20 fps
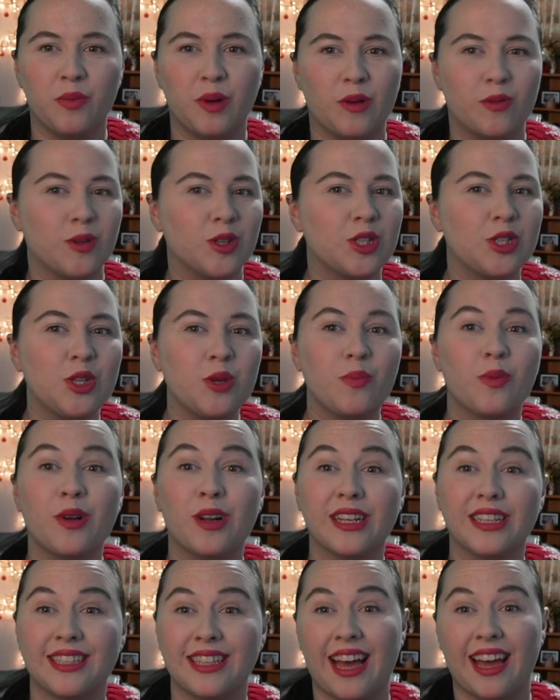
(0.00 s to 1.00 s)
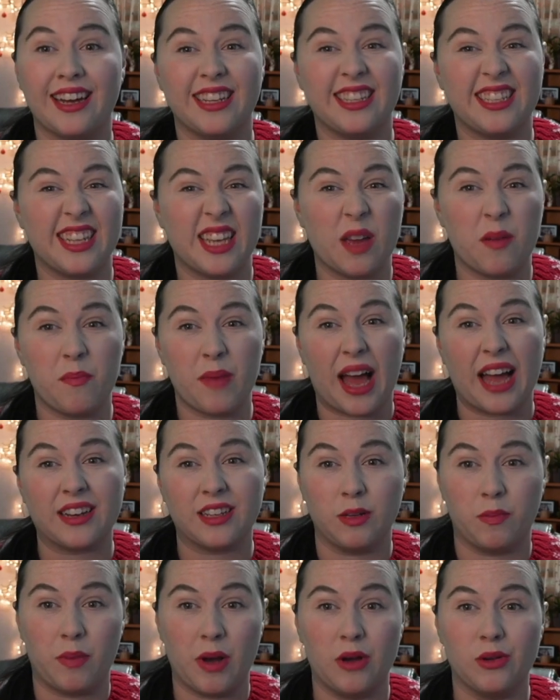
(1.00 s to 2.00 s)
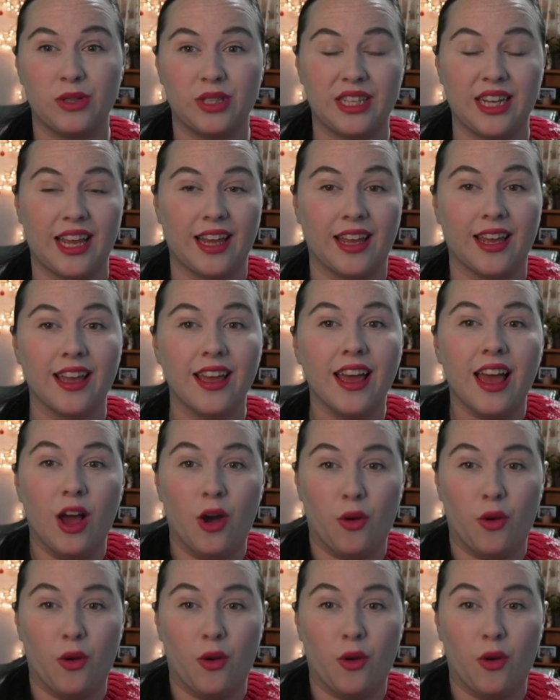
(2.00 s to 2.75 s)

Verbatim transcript: but we're super excited to get back to posting